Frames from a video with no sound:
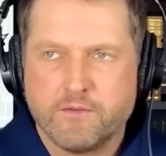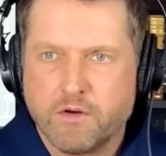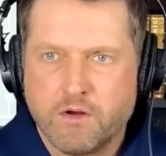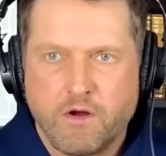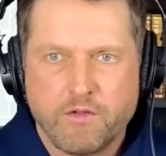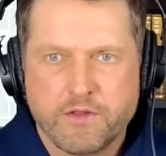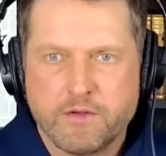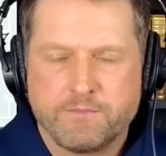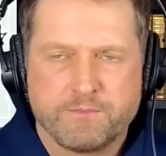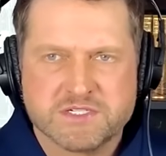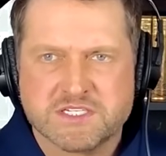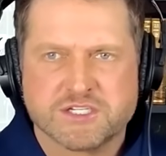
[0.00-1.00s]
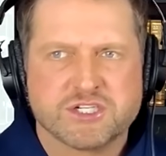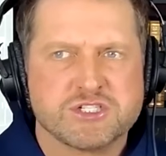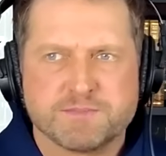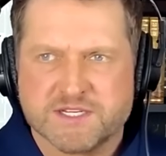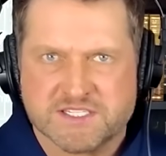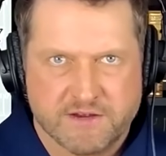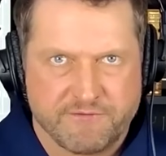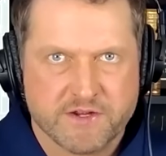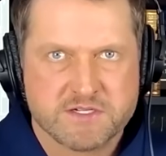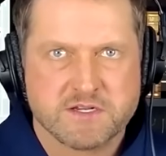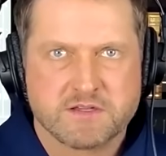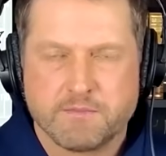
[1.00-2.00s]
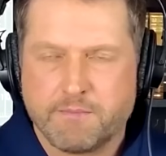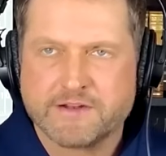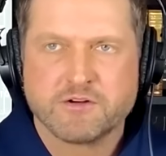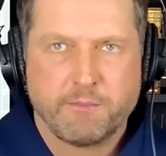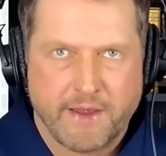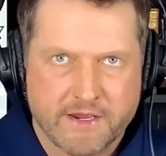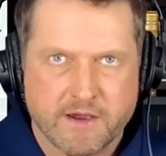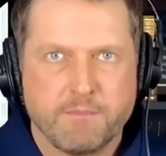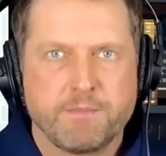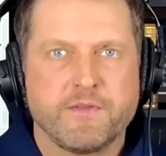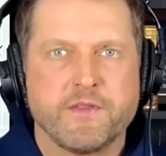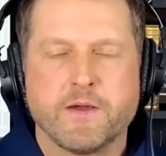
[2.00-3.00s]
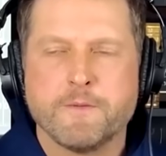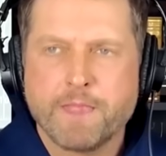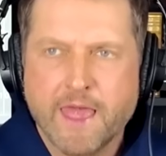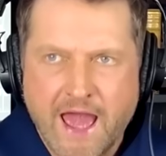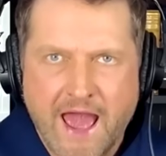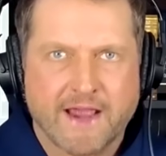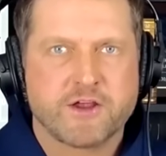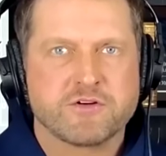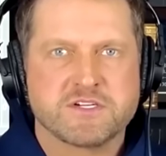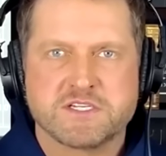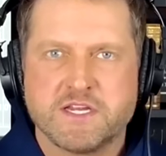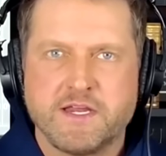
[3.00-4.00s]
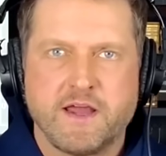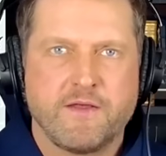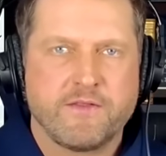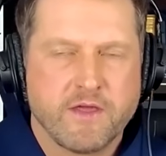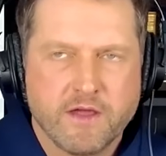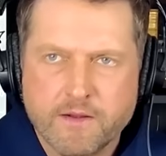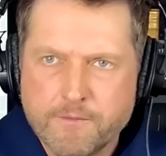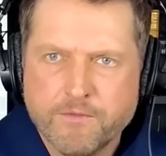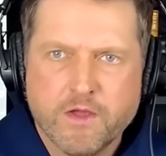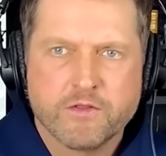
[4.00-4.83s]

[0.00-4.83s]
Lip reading: all the position specifics, like the mental makeup and the accuracy and the